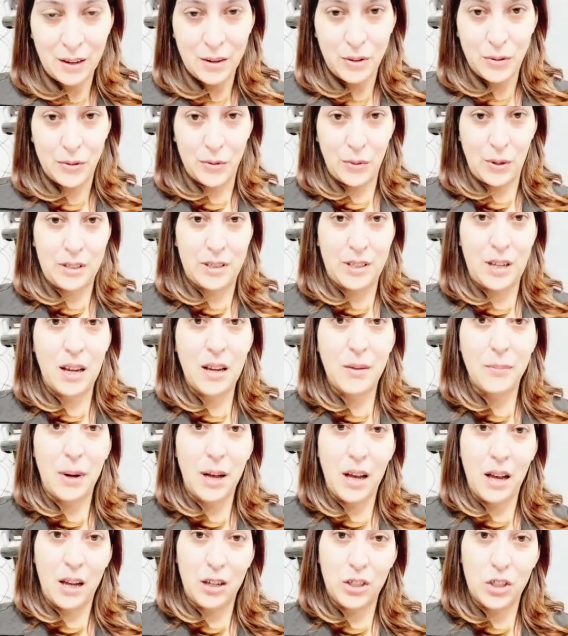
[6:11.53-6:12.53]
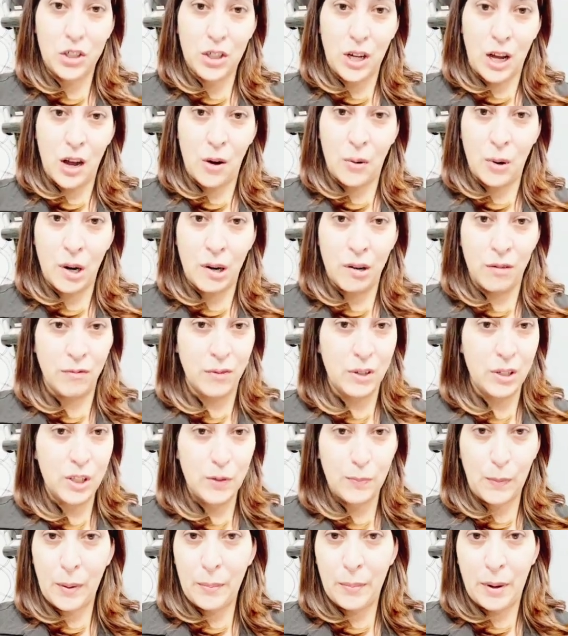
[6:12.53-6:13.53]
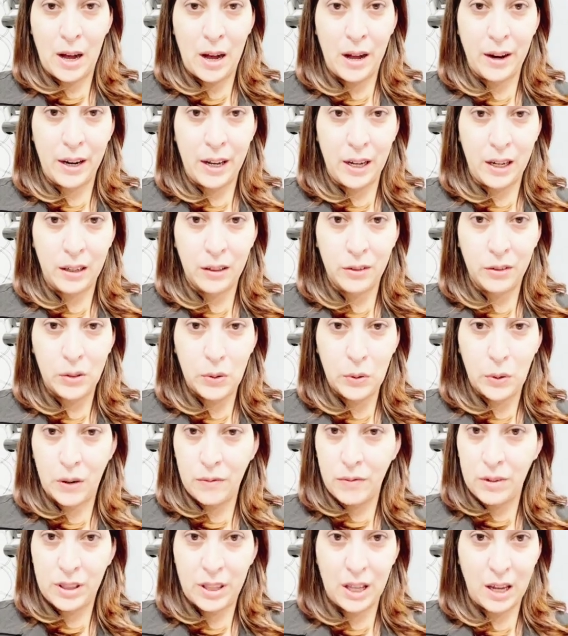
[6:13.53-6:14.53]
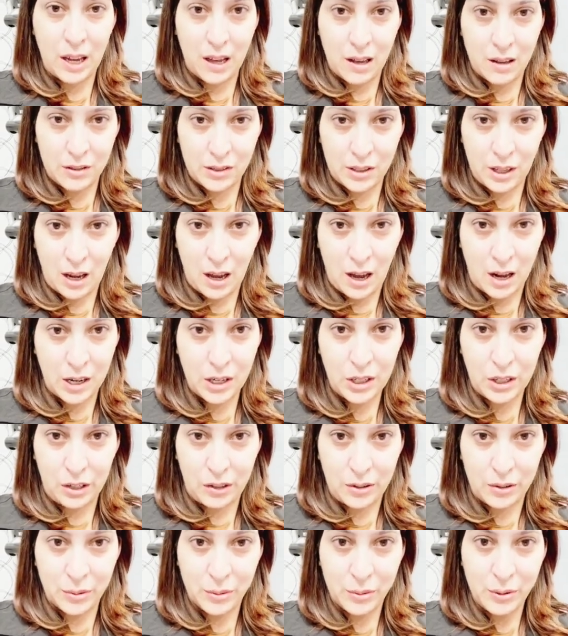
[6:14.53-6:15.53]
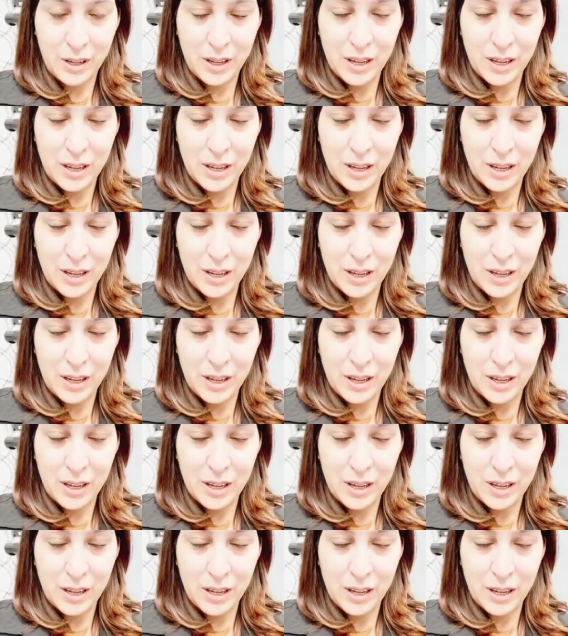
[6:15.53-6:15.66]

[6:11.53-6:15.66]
So I take my hot shower, rinse my body, do everything else I gotta do,